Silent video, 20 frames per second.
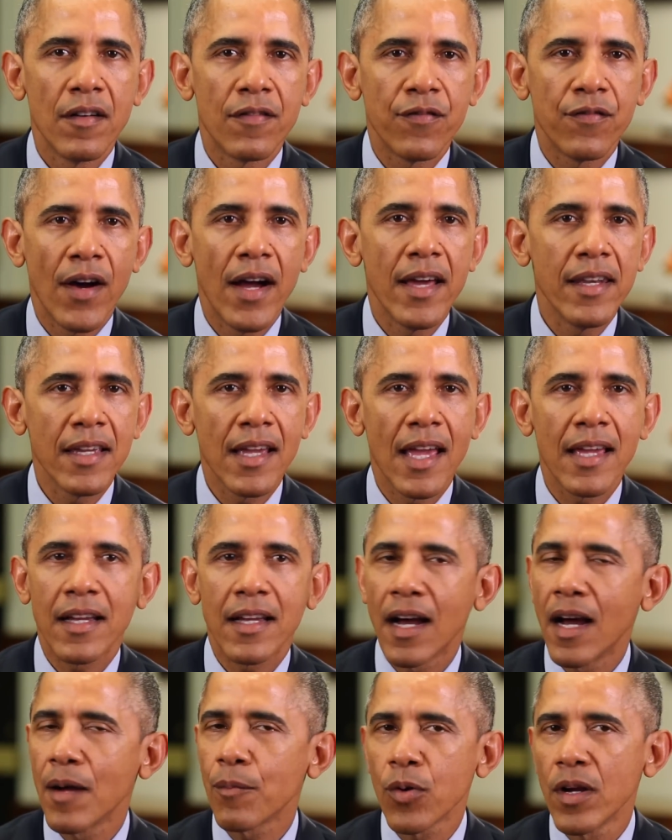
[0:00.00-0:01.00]
of finding a
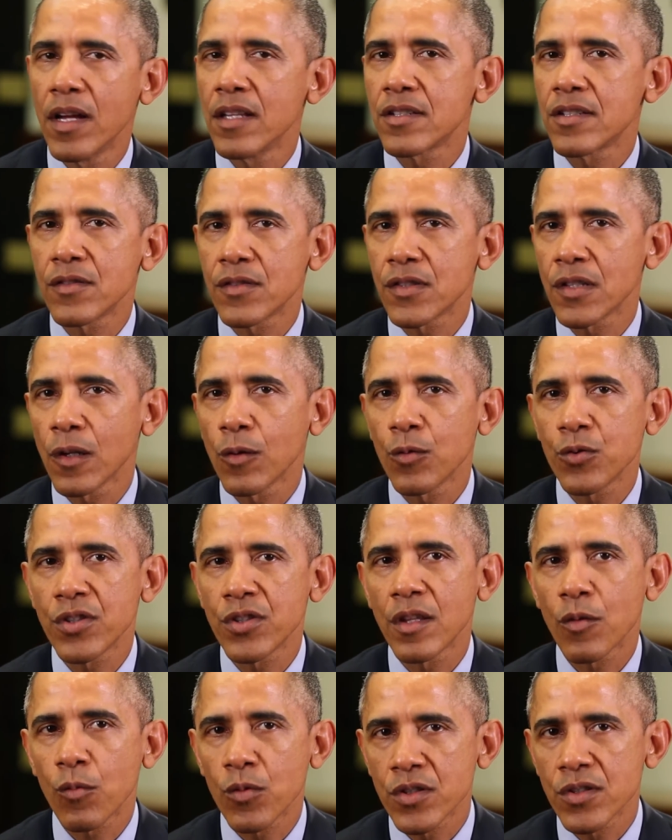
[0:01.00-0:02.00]
comprehensive
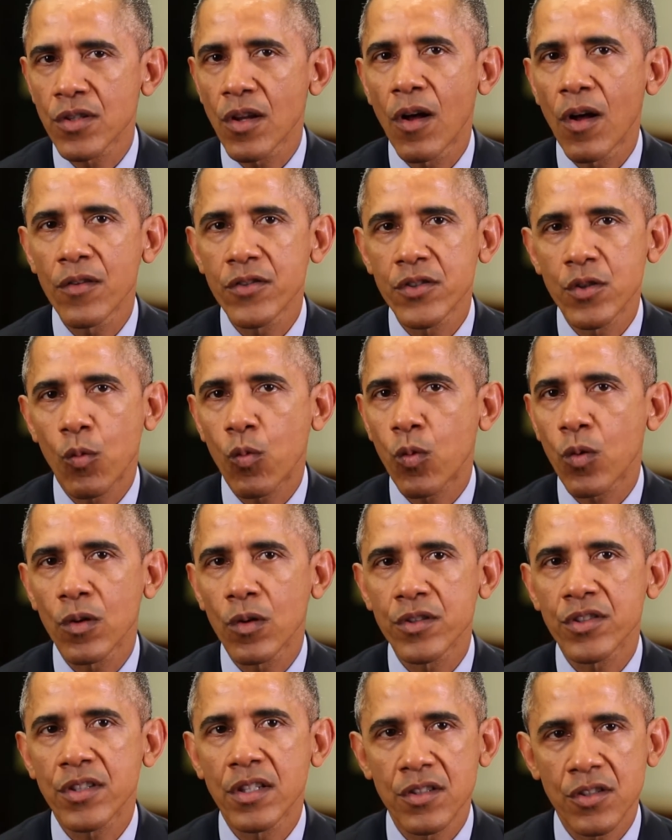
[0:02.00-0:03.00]
solution that resolves the
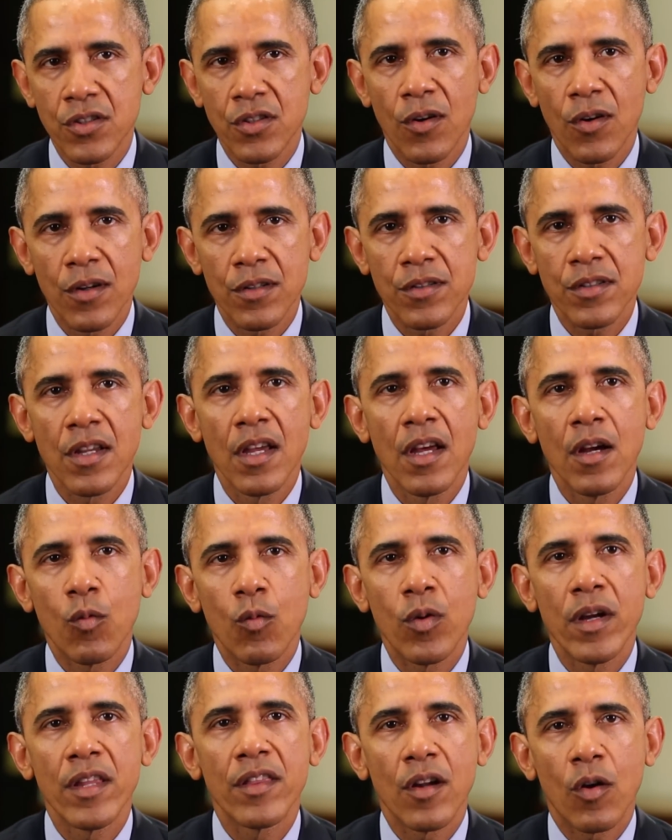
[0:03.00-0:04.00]
world's concerns
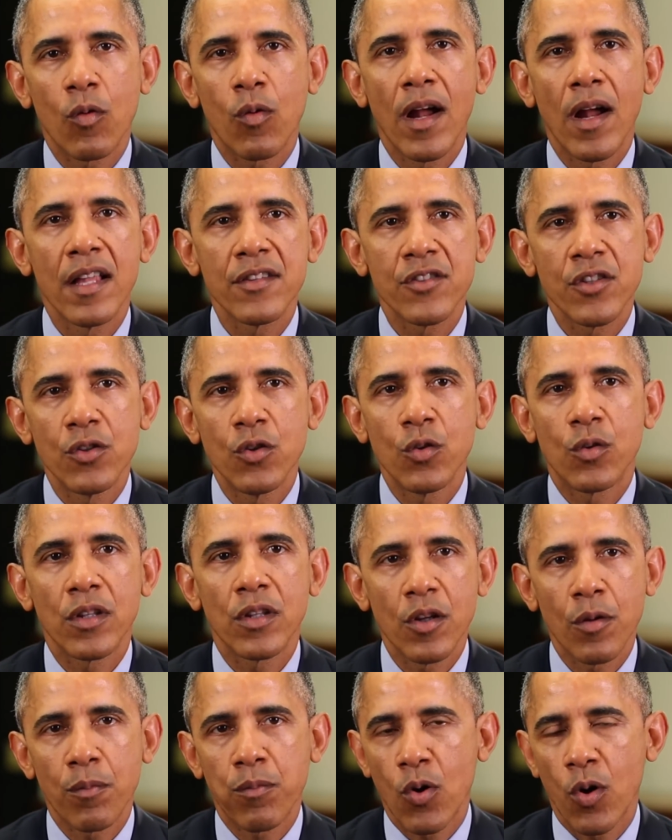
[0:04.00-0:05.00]
with Iran's
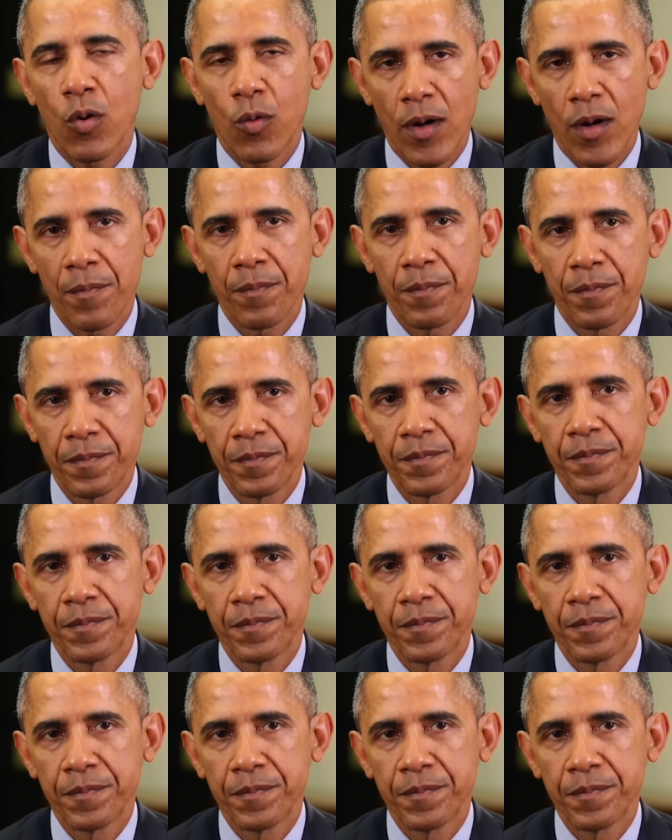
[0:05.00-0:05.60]
nuclear program.